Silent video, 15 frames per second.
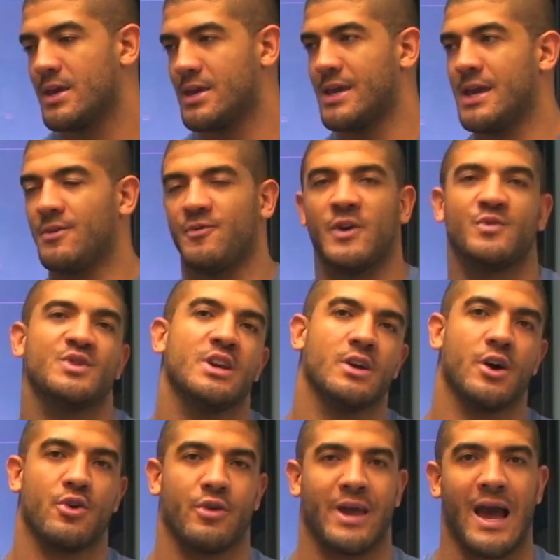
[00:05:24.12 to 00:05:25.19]
eat
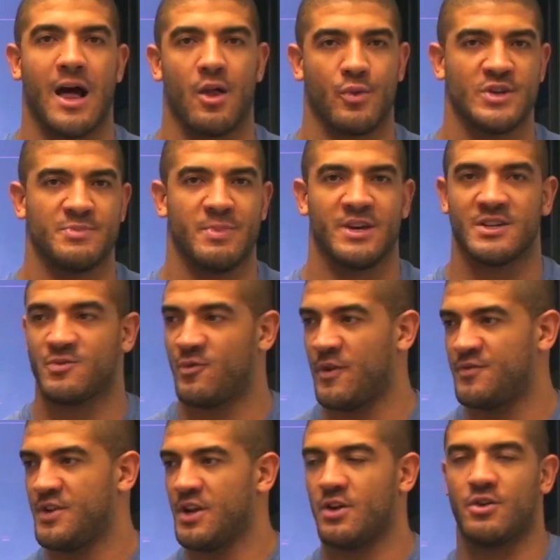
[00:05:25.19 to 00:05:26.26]
1,500 calories because
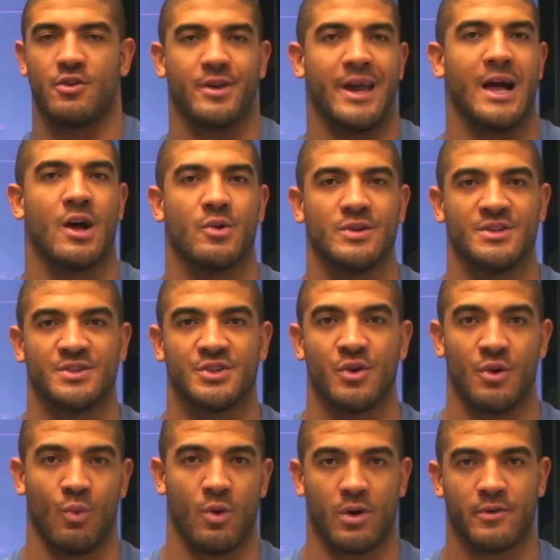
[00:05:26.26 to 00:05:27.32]
1,500 calories is going
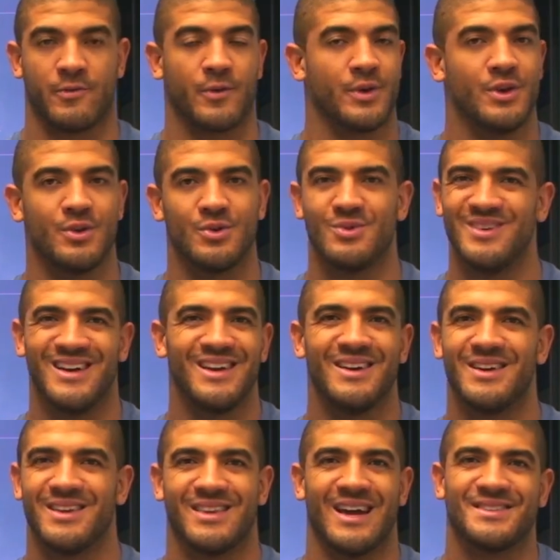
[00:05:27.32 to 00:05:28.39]
to work for you,
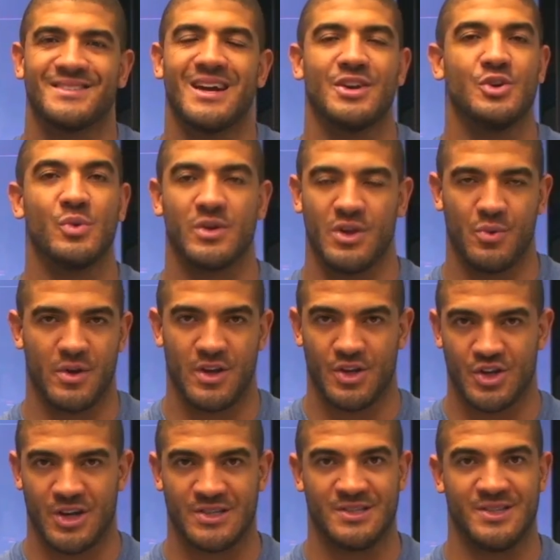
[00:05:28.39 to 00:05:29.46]
that's not doing you any
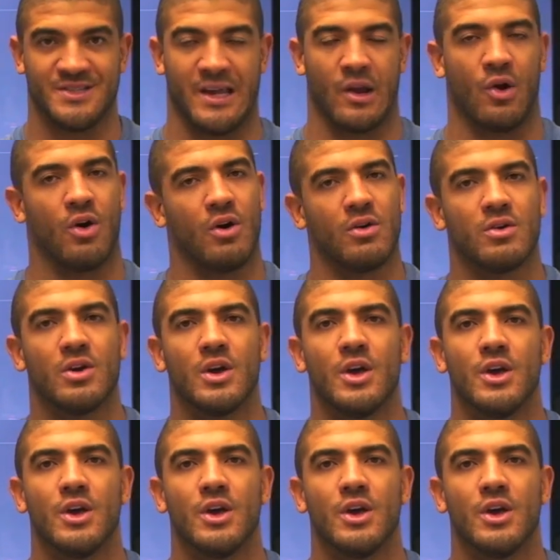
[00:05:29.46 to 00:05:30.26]
justice at all.